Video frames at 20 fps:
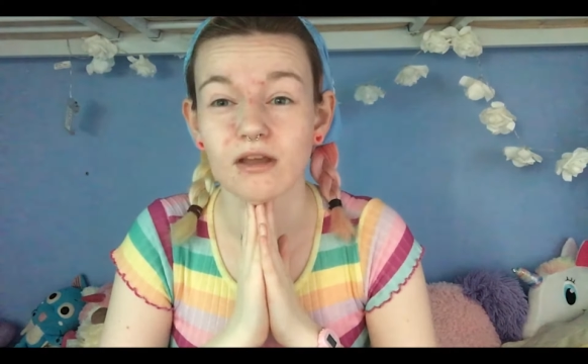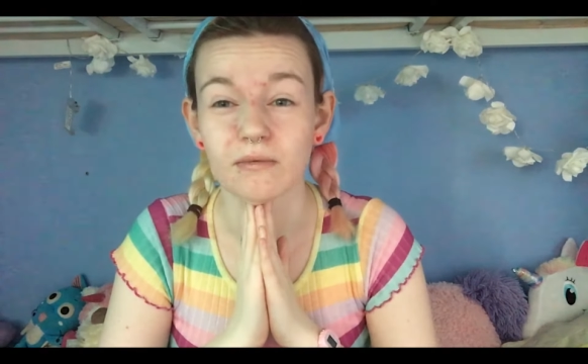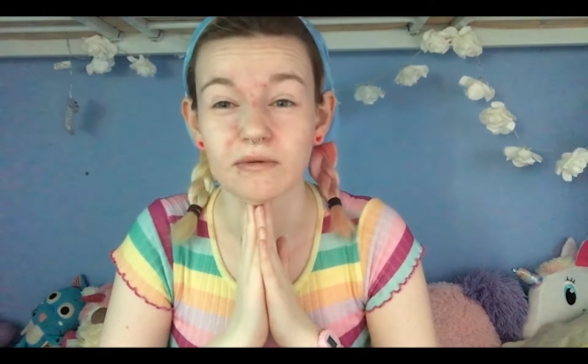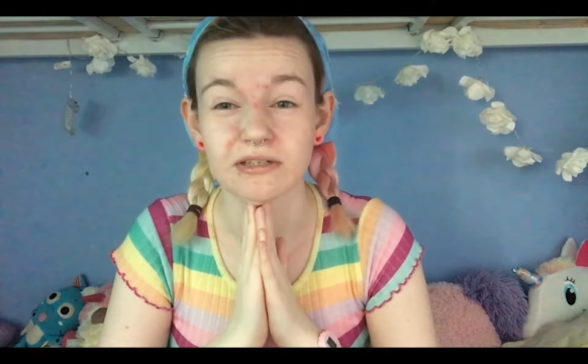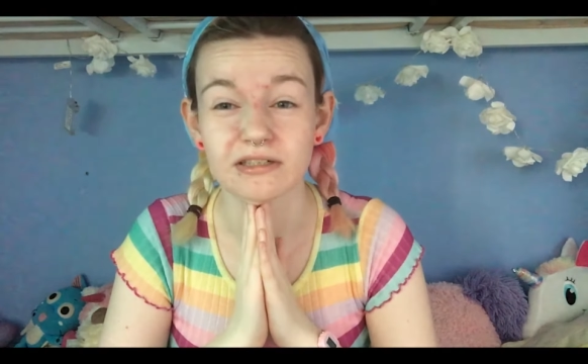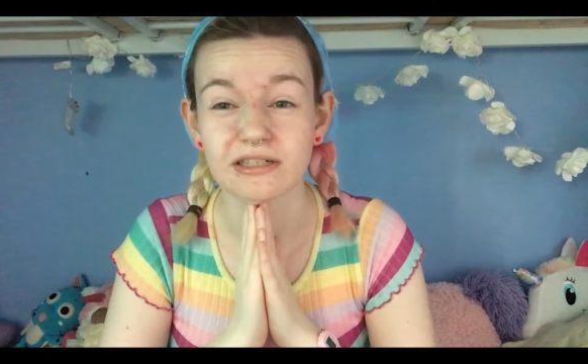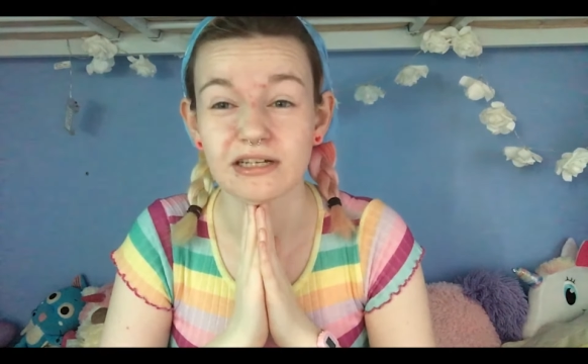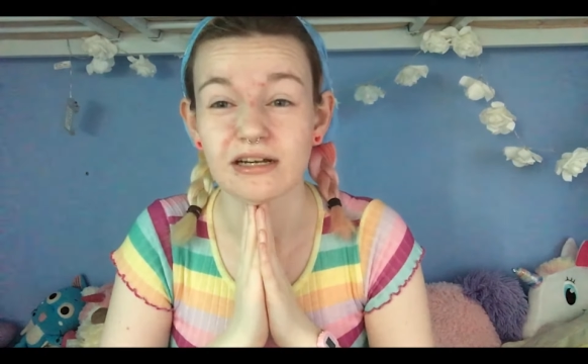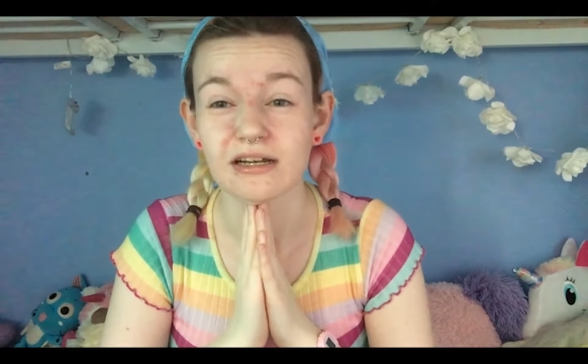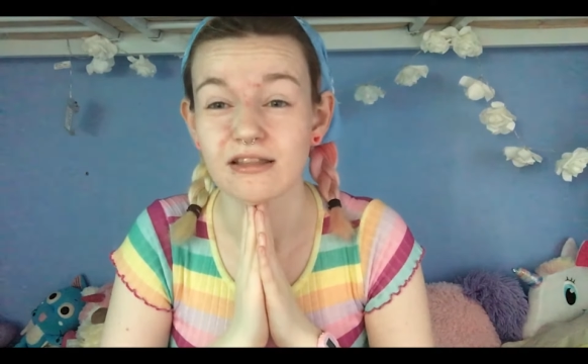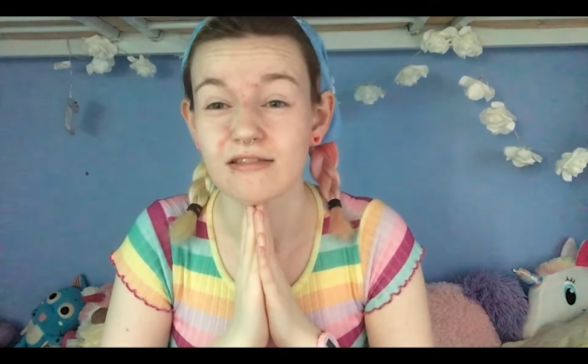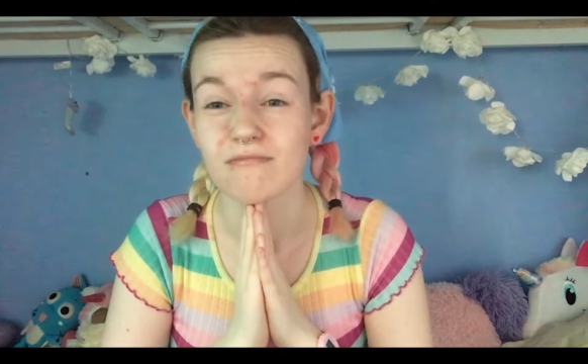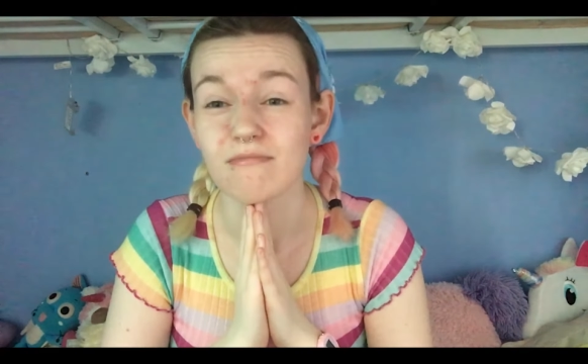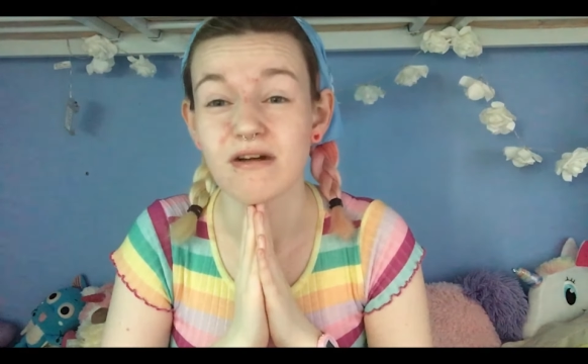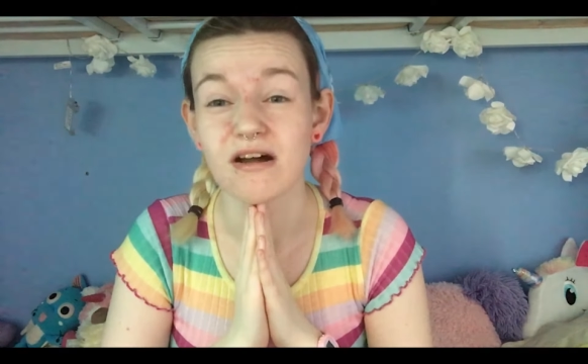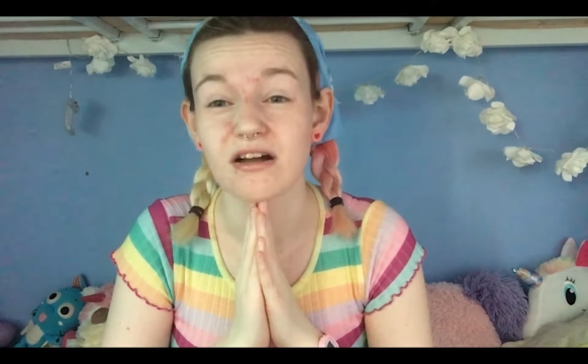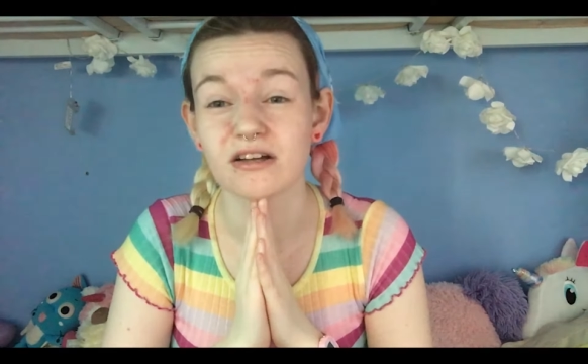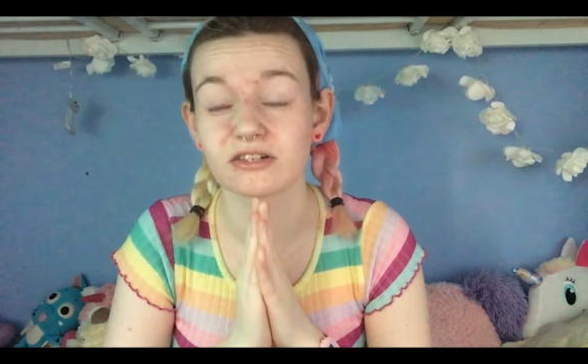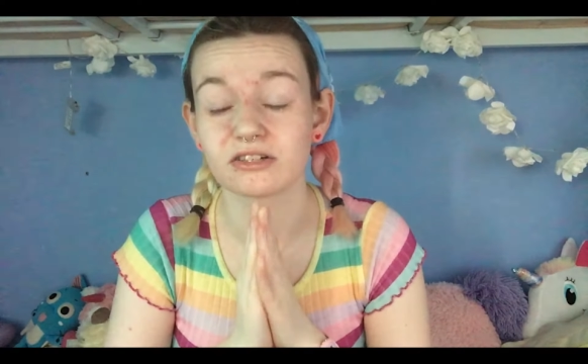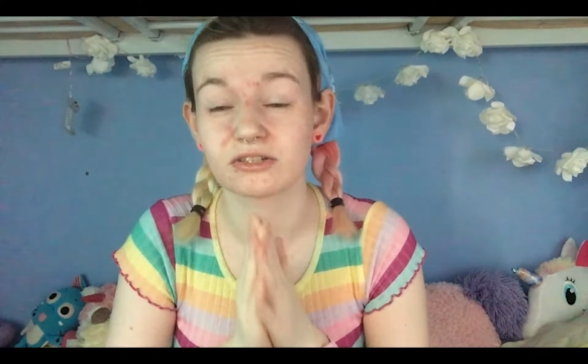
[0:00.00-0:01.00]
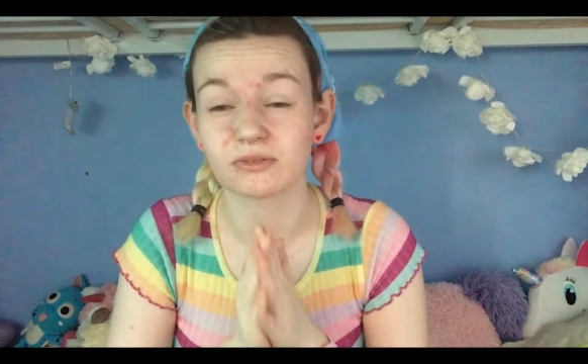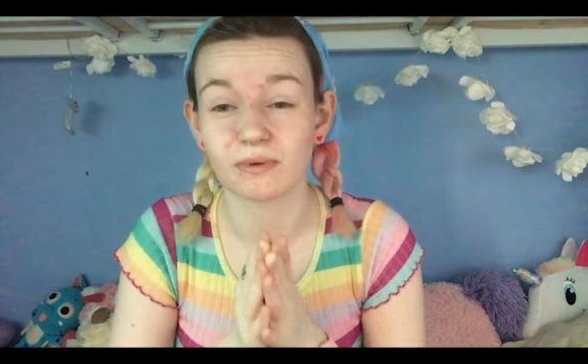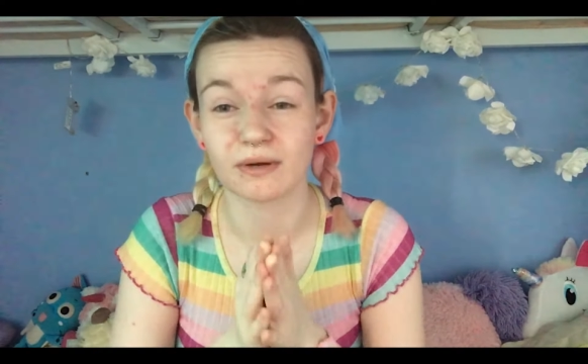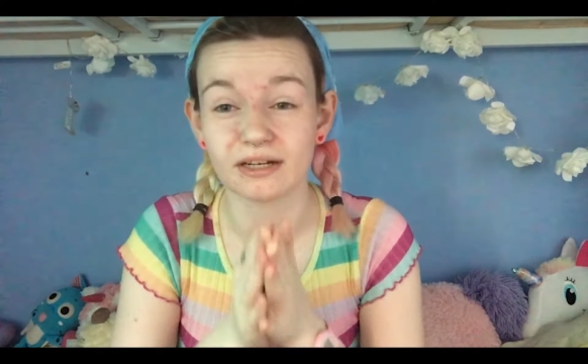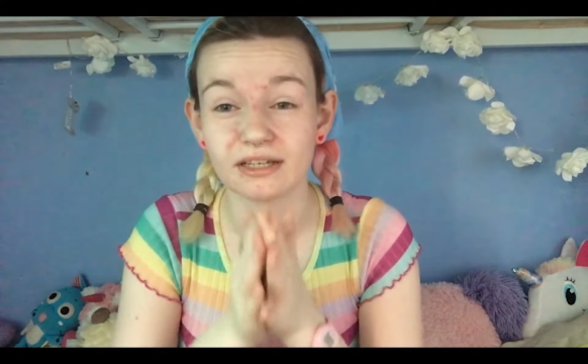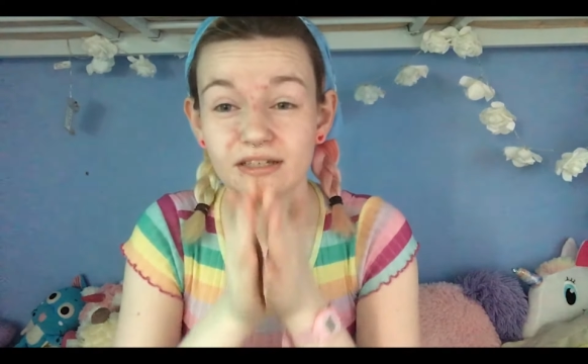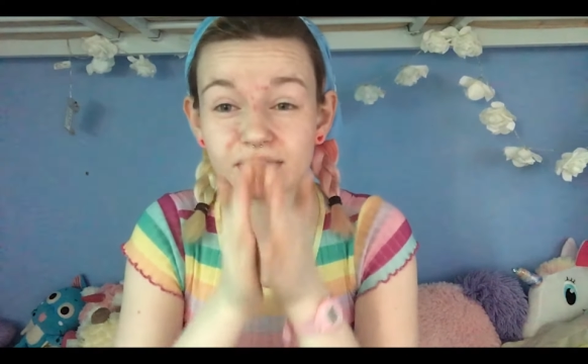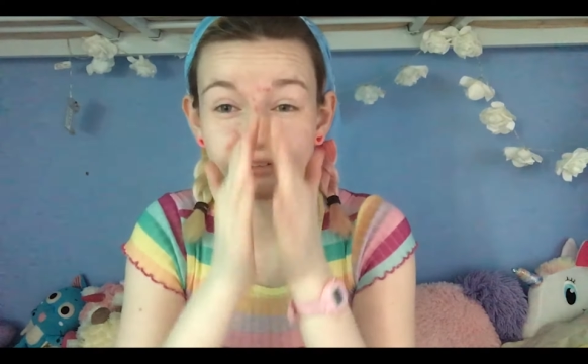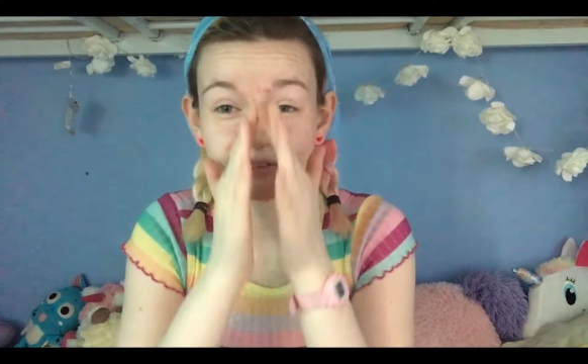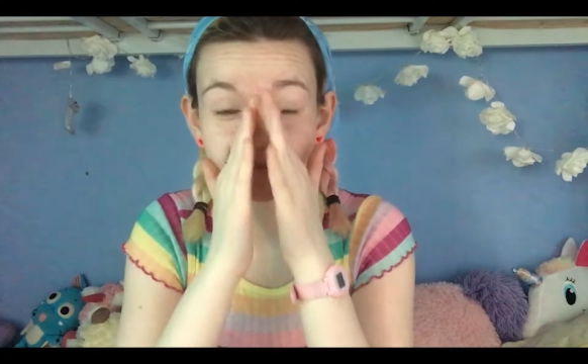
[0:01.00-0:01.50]
want to say like March
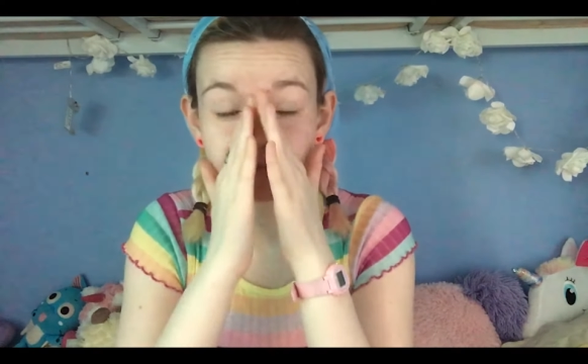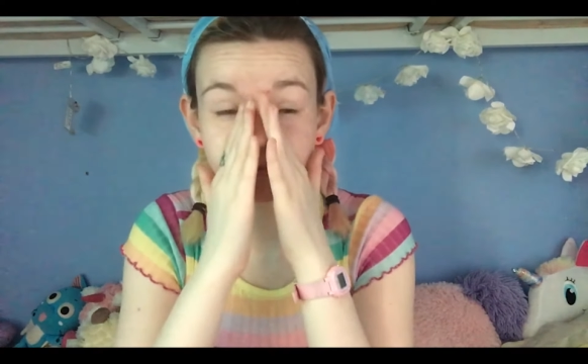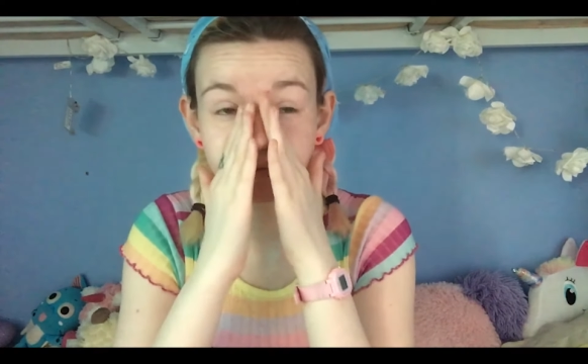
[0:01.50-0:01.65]
20th.